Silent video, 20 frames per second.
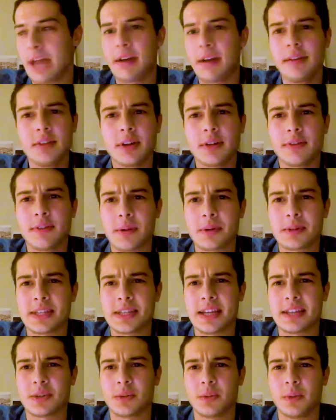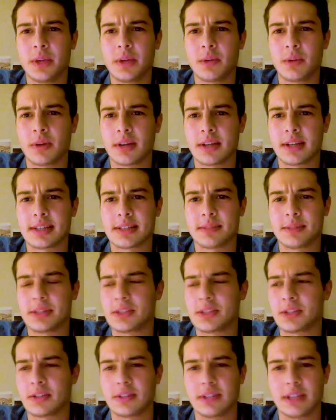I don't even know if I would say it's a weak one, because I mean,
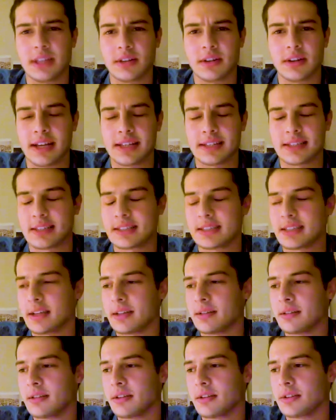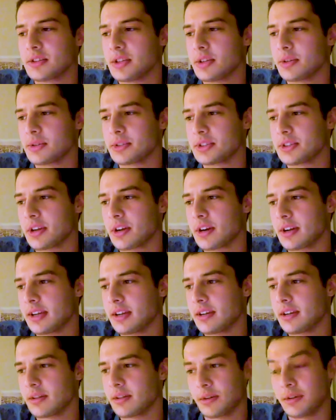certainly as I said, there's no star
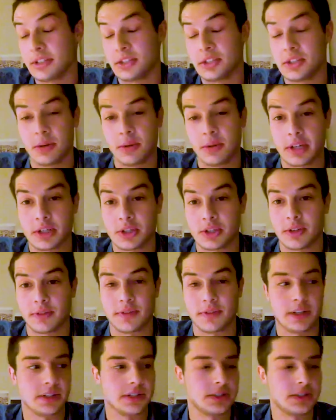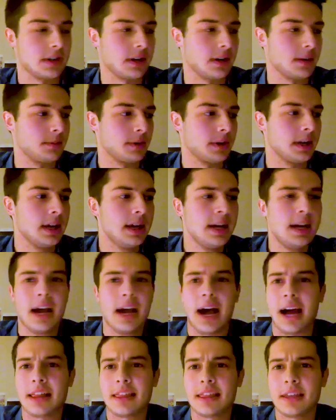here, or at least no like surefire star. But
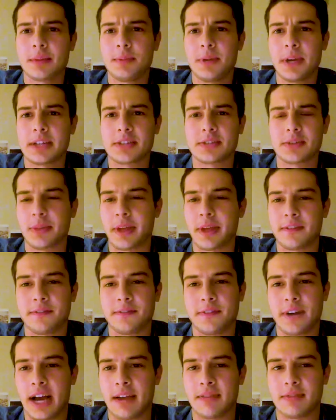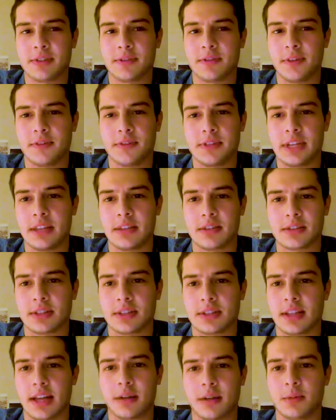I think picks from like 5 to 15, there's a
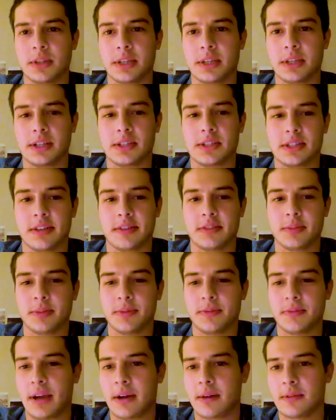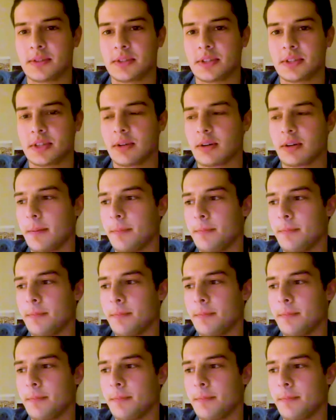lot of really good stuff to be found. So